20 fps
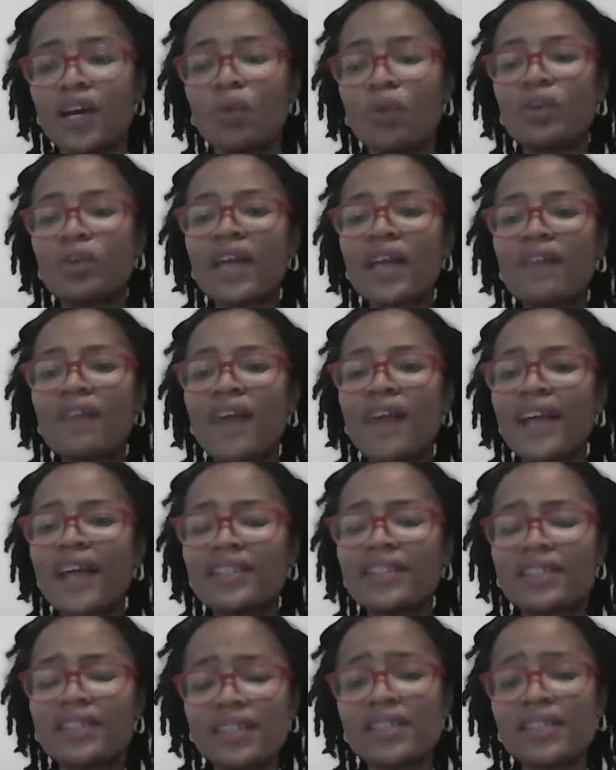whatever
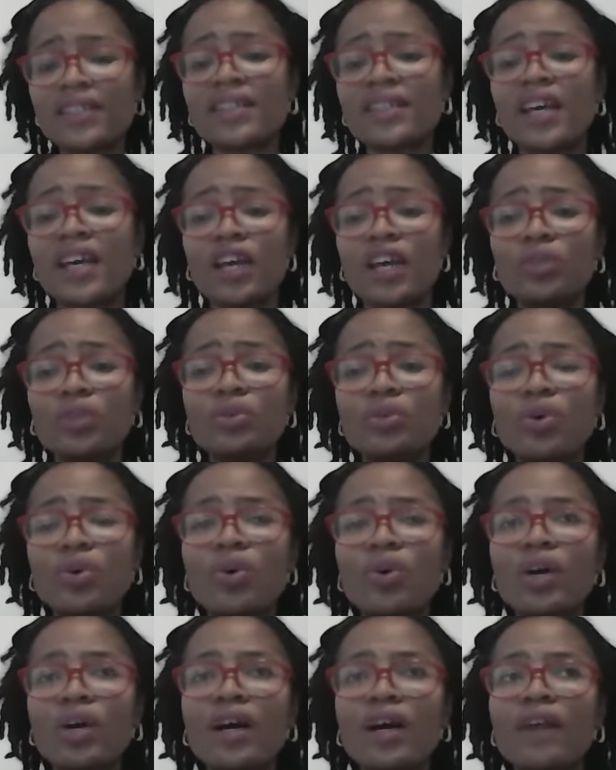it is. You
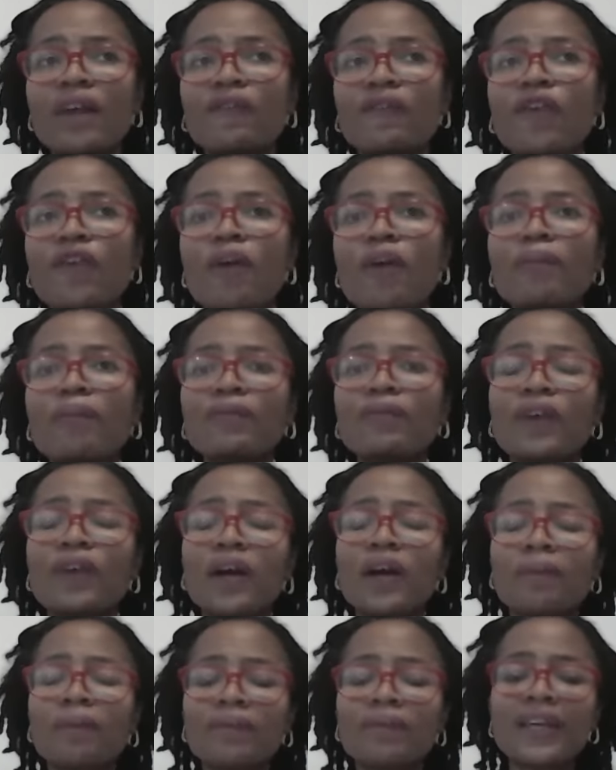know, uh, from
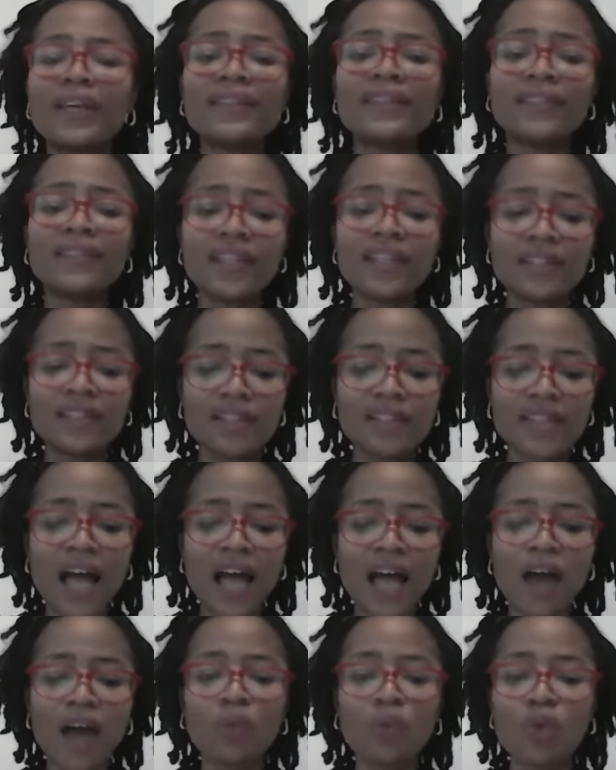um, in, in this
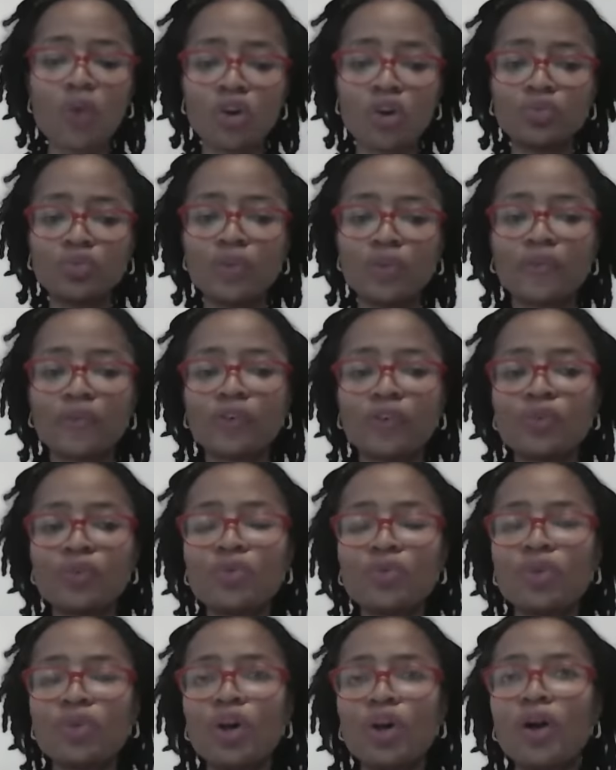our world, we
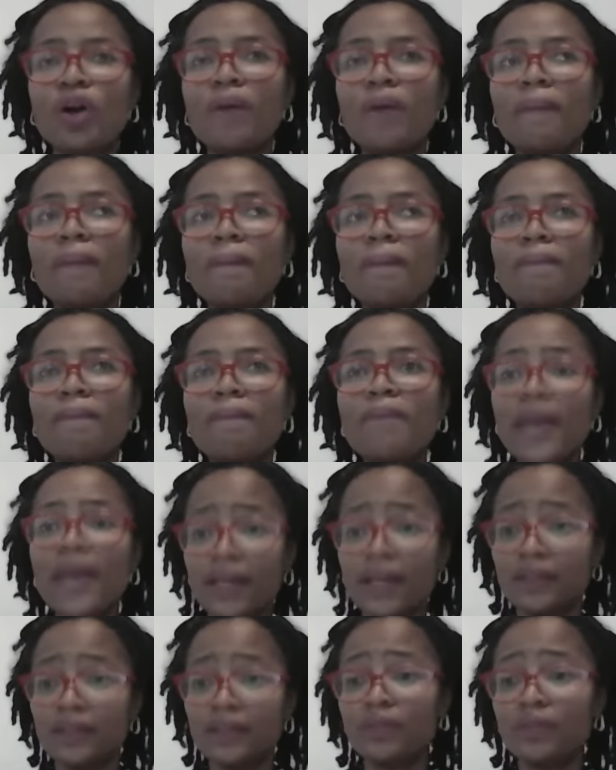feel
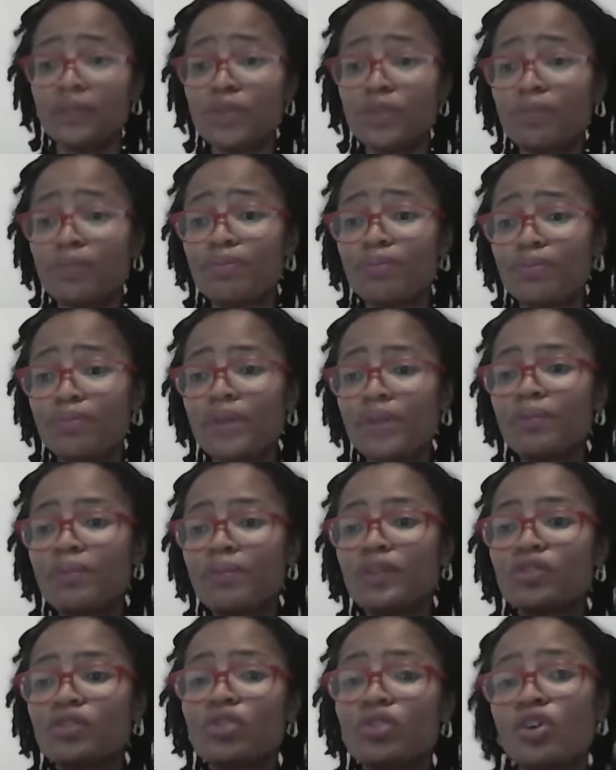men we've, we've
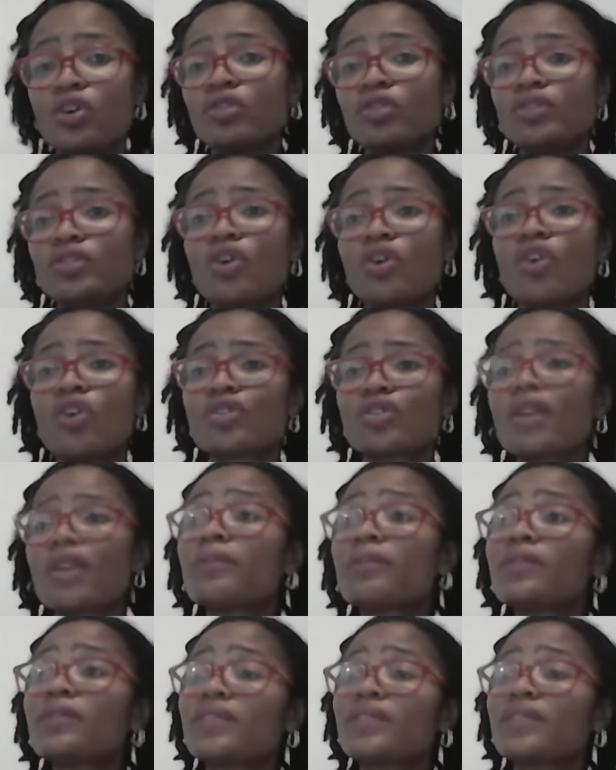been told or
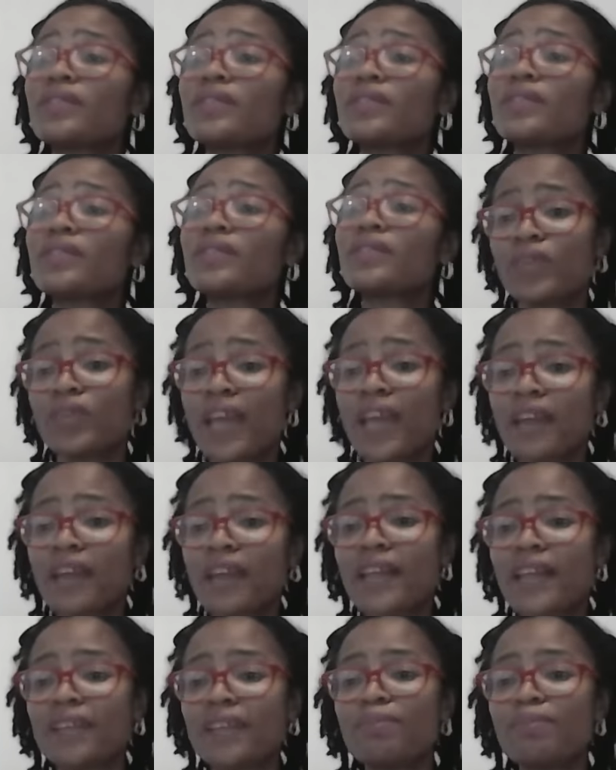sometimes we hear
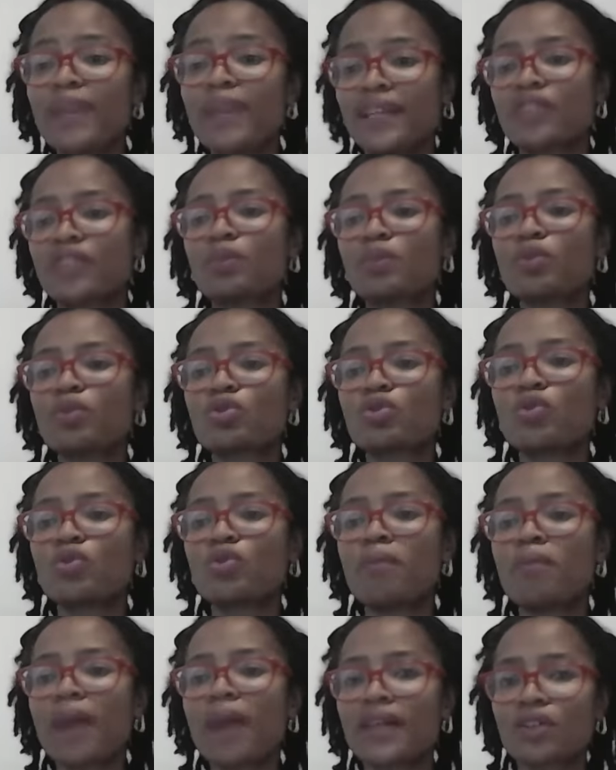that men are supposed
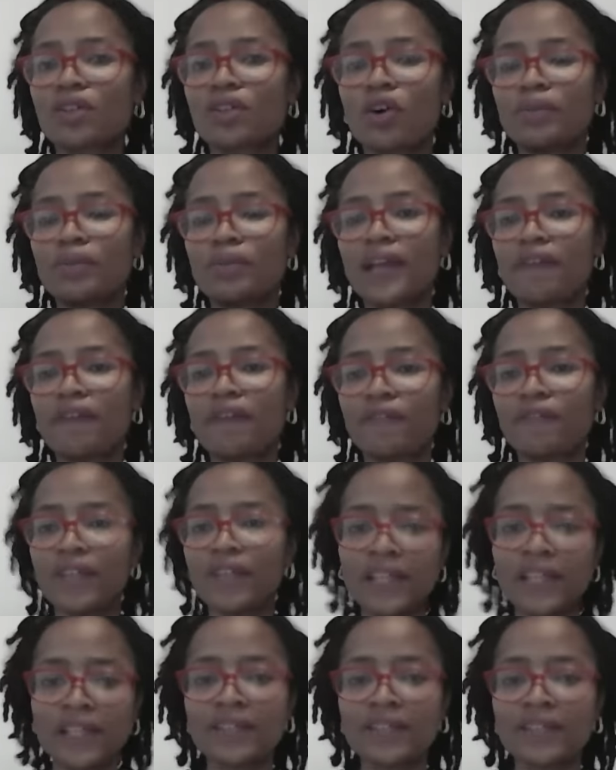to mask up their
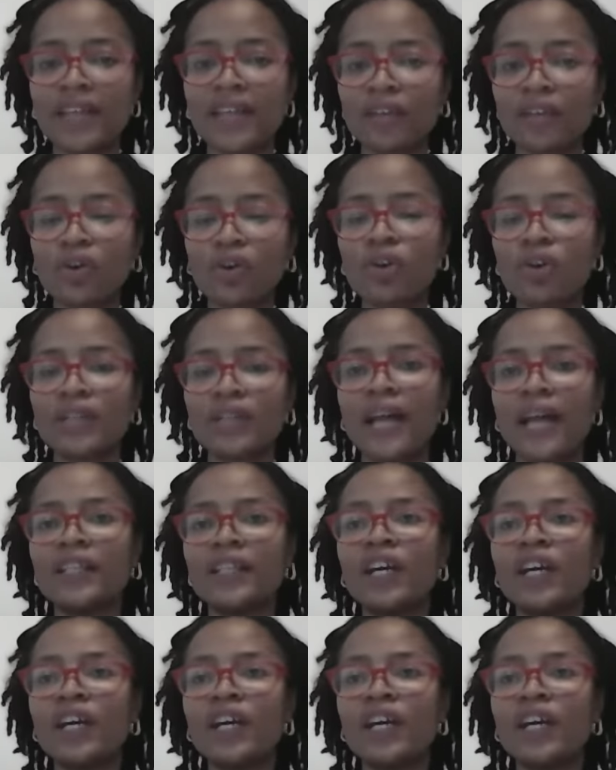feelings and all that